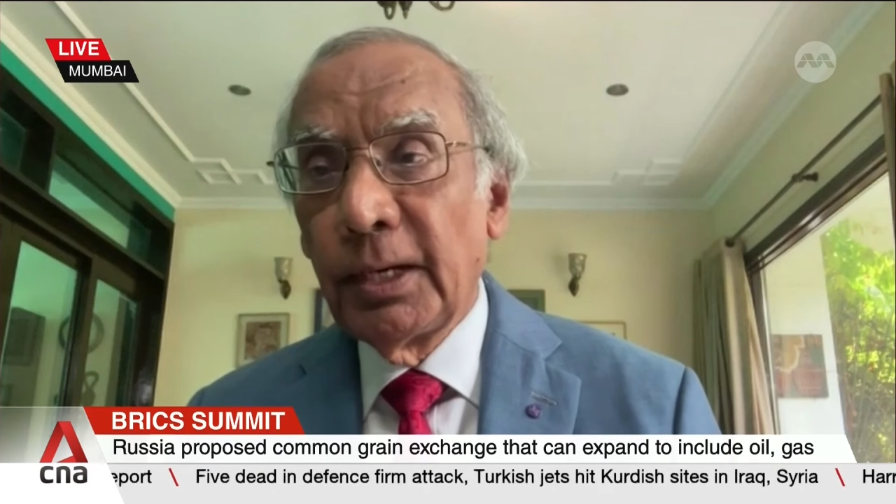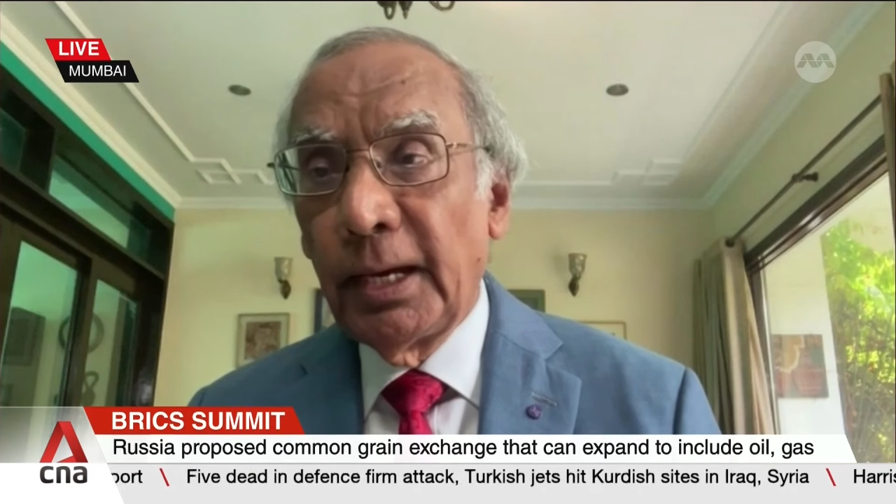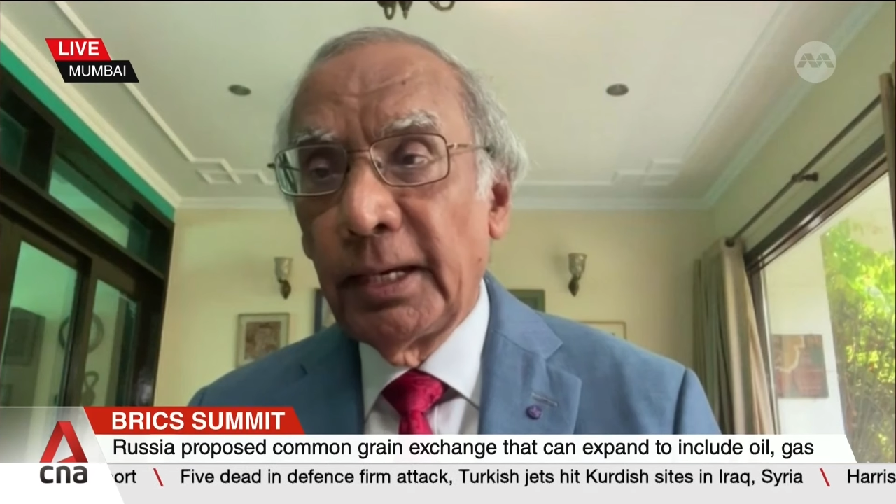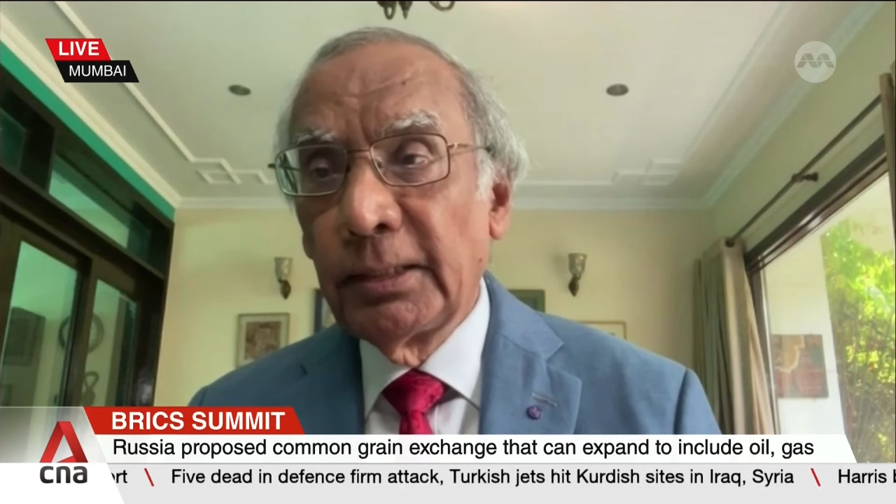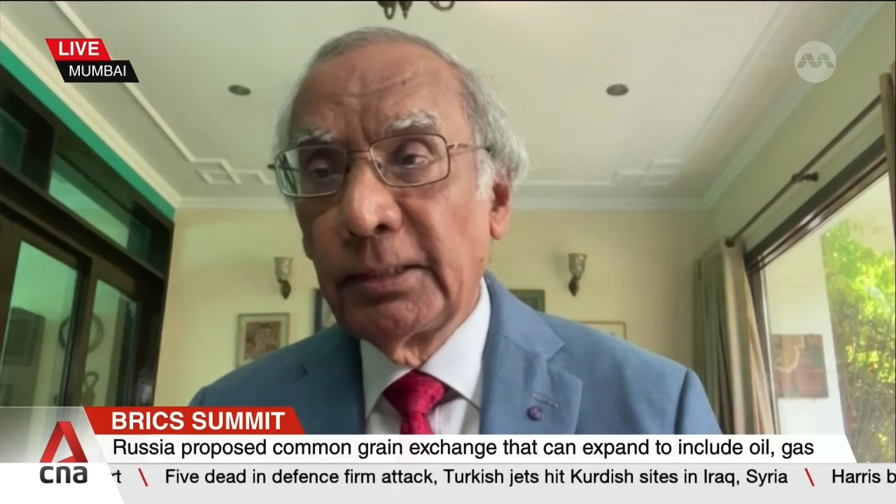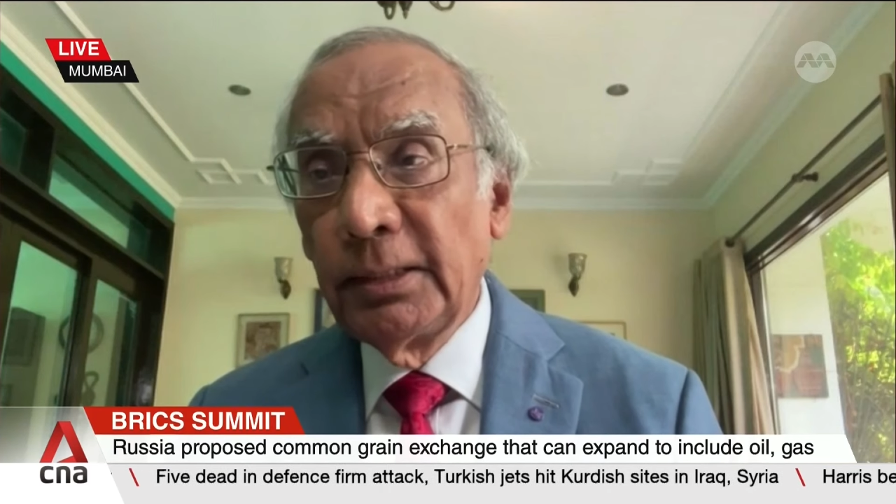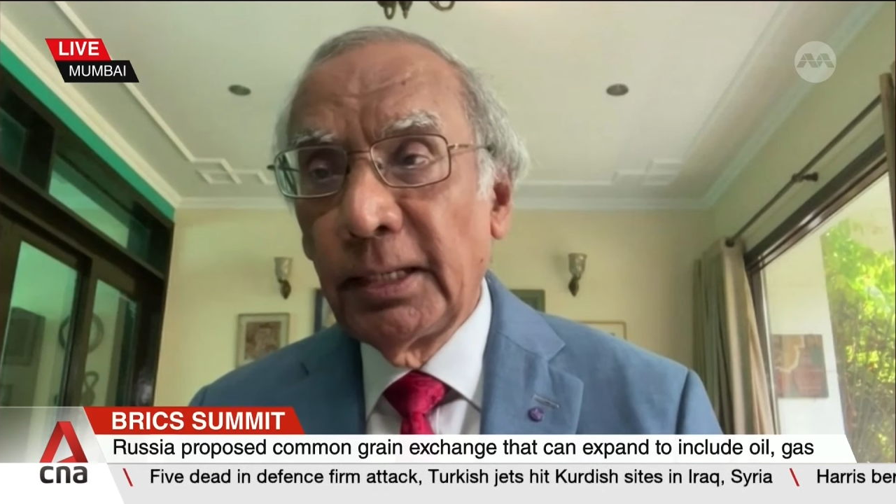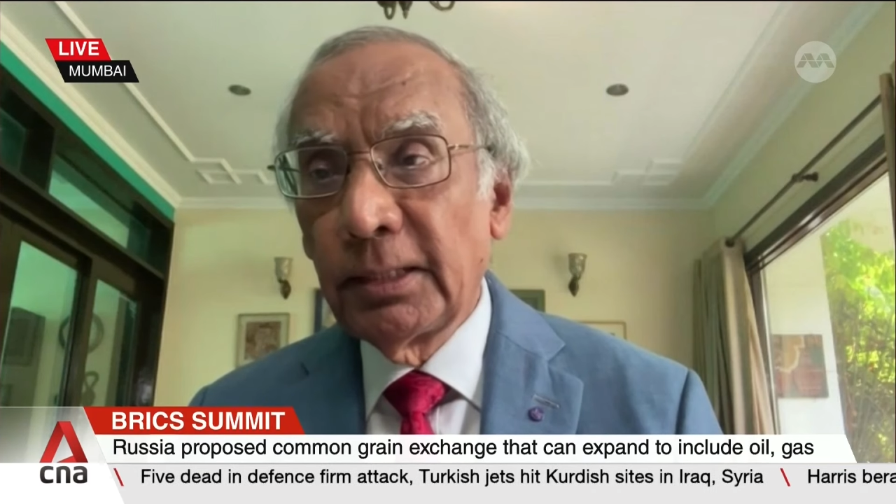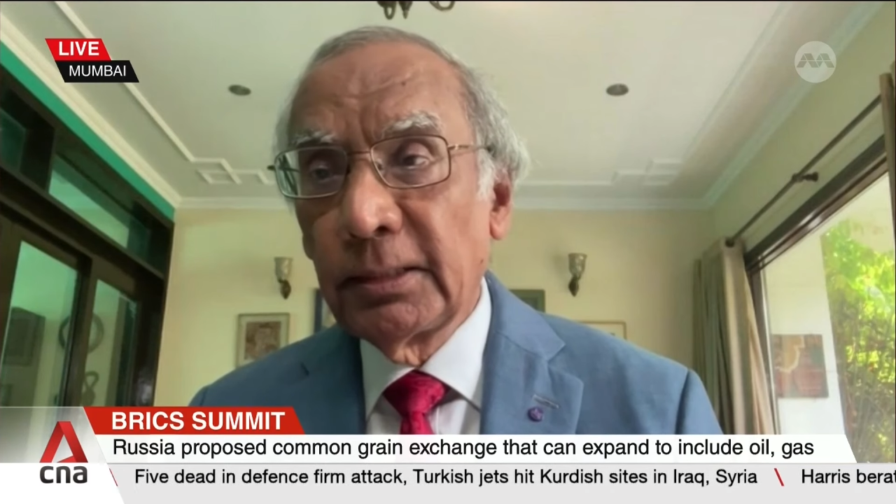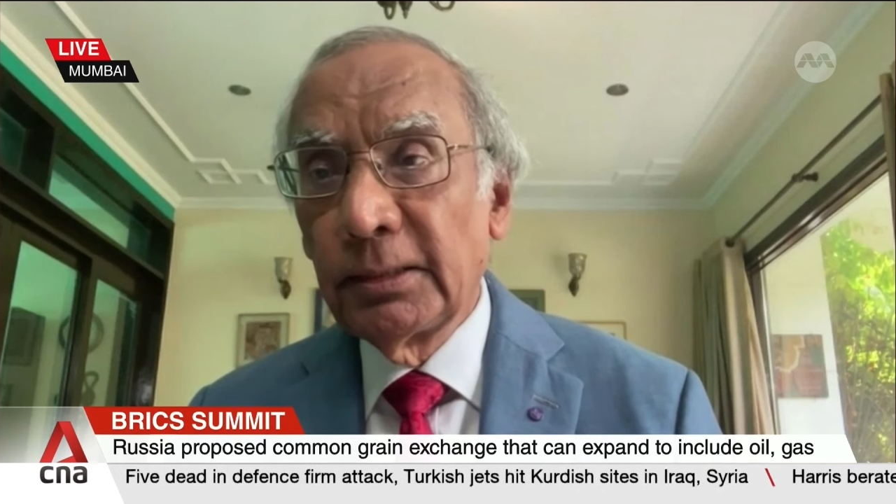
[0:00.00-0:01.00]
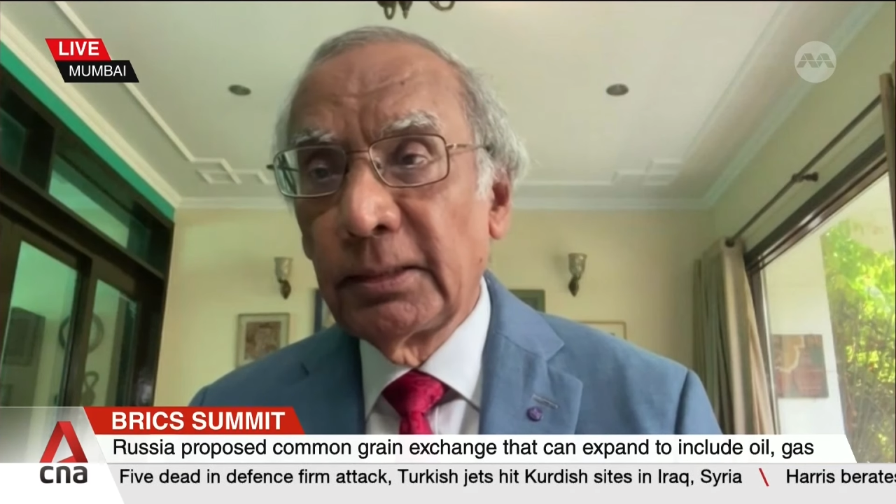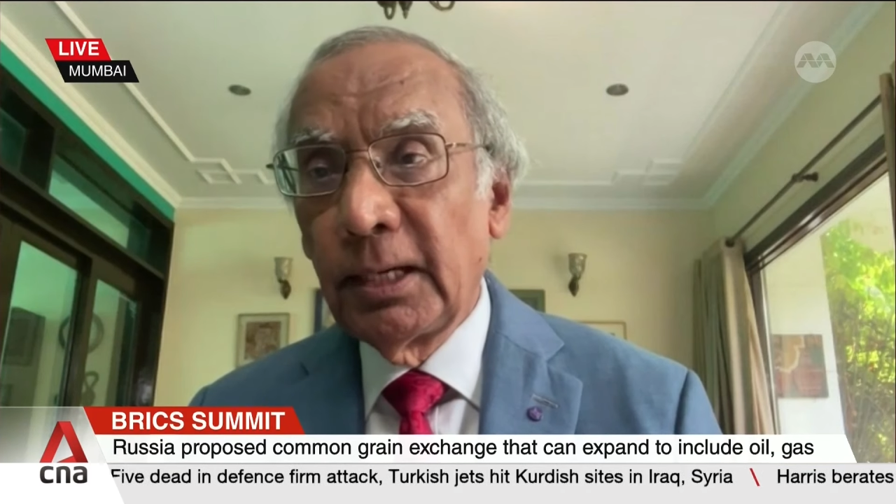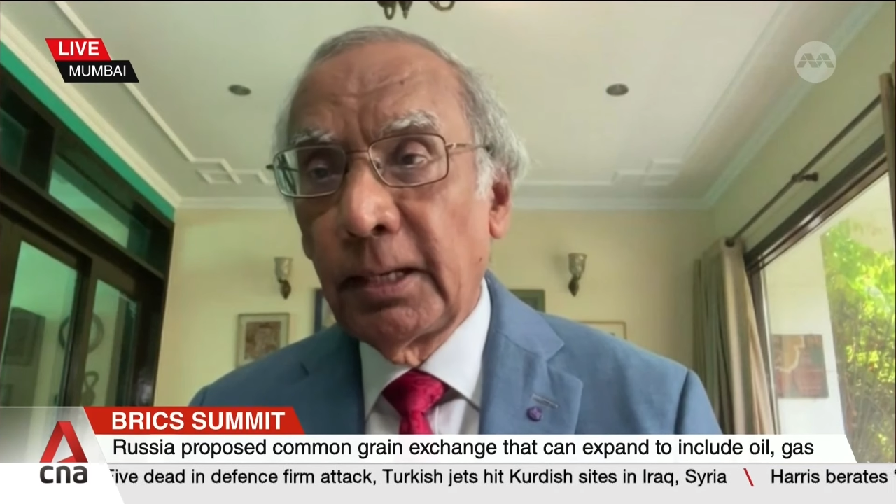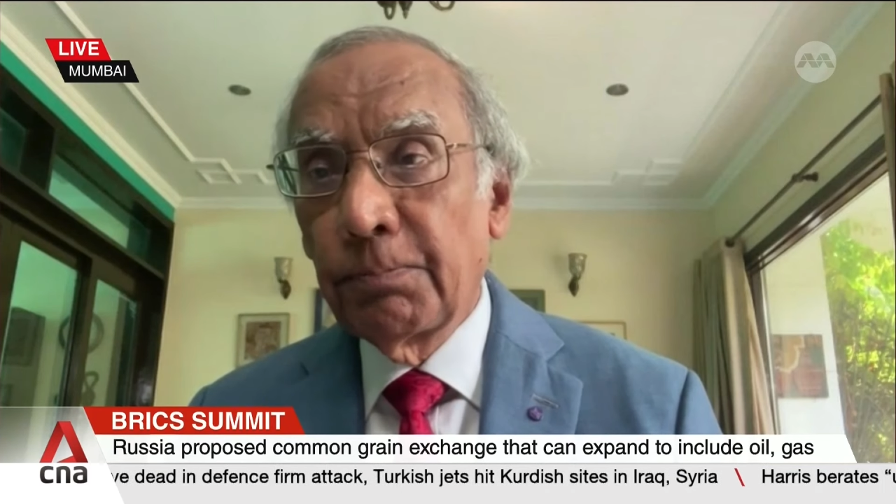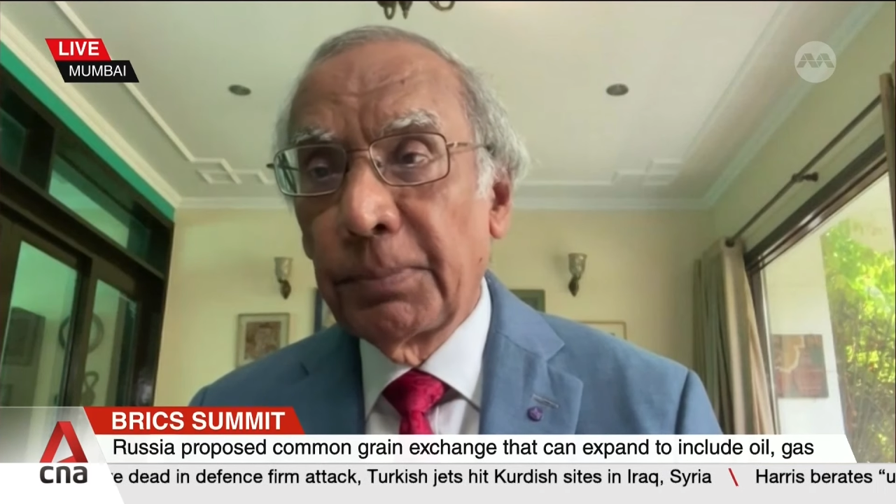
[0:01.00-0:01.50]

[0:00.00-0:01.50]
And here they are